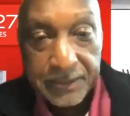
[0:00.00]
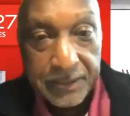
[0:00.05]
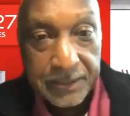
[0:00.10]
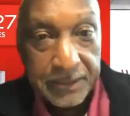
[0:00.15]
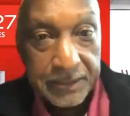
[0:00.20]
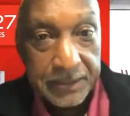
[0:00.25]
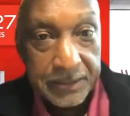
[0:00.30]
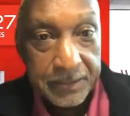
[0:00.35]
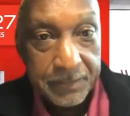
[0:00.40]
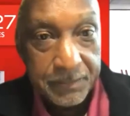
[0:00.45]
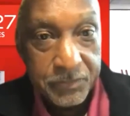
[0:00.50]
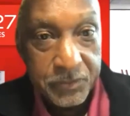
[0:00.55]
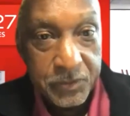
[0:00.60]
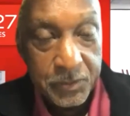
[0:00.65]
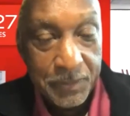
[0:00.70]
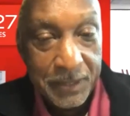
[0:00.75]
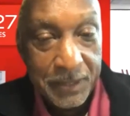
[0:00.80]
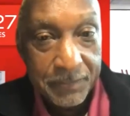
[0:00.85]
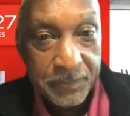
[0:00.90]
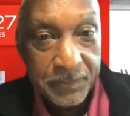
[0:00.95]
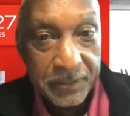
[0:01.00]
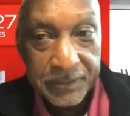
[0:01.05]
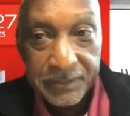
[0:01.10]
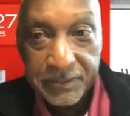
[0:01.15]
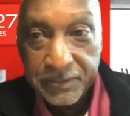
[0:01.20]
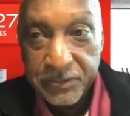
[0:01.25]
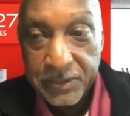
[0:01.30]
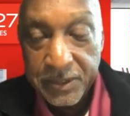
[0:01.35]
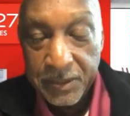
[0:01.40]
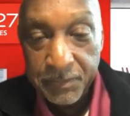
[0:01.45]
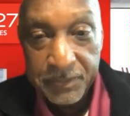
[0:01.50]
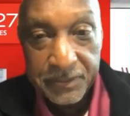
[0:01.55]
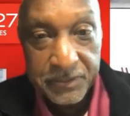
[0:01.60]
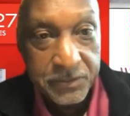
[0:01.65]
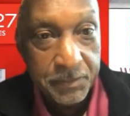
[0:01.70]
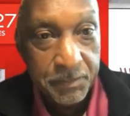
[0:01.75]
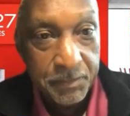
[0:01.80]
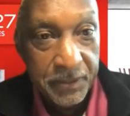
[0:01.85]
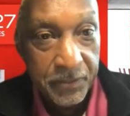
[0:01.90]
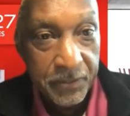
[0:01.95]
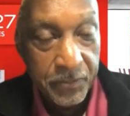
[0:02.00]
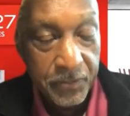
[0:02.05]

to populate these companies, the better